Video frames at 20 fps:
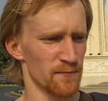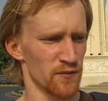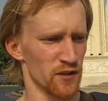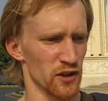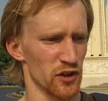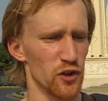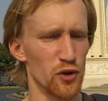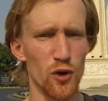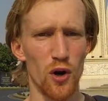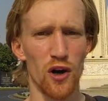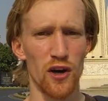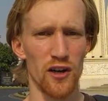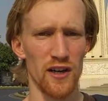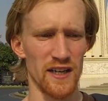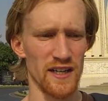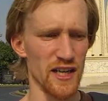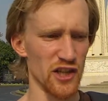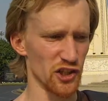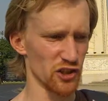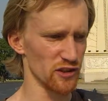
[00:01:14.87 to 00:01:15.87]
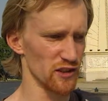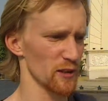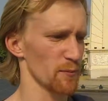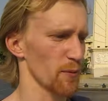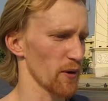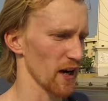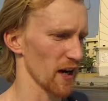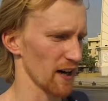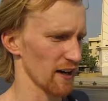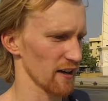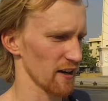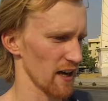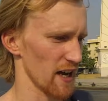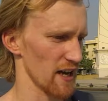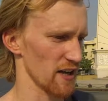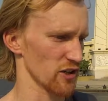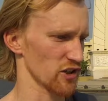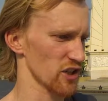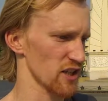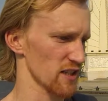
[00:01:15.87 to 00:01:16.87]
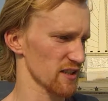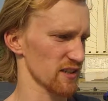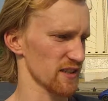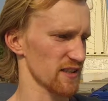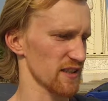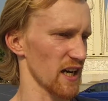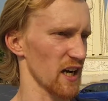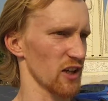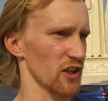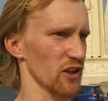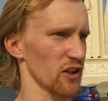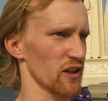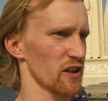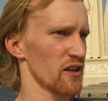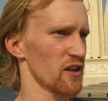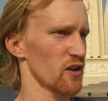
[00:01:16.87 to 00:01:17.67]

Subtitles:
you are initially the buyer and she's the seller,